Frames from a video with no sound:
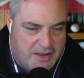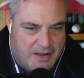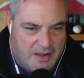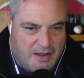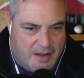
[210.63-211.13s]

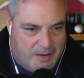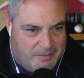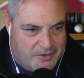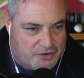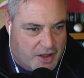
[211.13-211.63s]

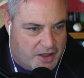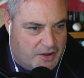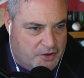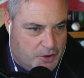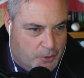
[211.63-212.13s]
There's a lot of
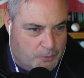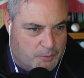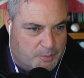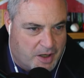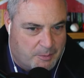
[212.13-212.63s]
unknown with
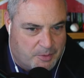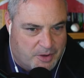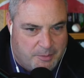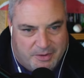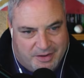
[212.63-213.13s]
Brock Purdy,
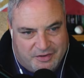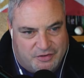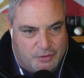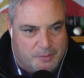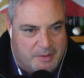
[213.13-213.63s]
but
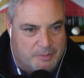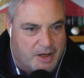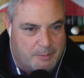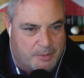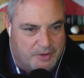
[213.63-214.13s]
assuming
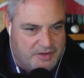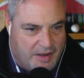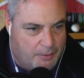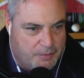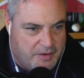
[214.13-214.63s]
Brock Purdy's
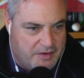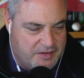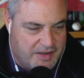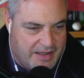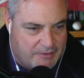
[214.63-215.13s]
healthy, let's
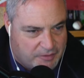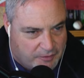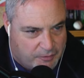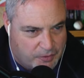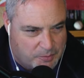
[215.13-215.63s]
say after the
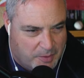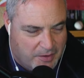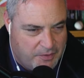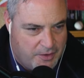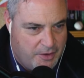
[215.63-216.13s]
first
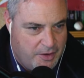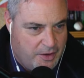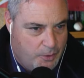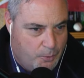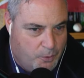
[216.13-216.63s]
month,
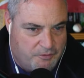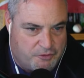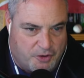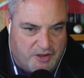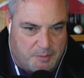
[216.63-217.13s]
what if
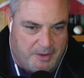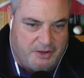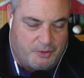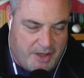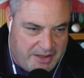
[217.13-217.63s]
Trey's playing
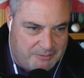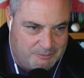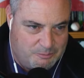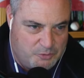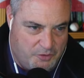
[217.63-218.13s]
great?
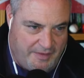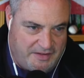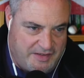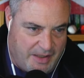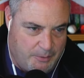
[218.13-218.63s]
Do they
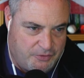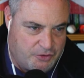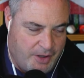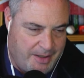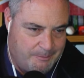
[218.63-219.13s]
stay with
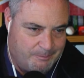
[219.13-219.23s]
Trey?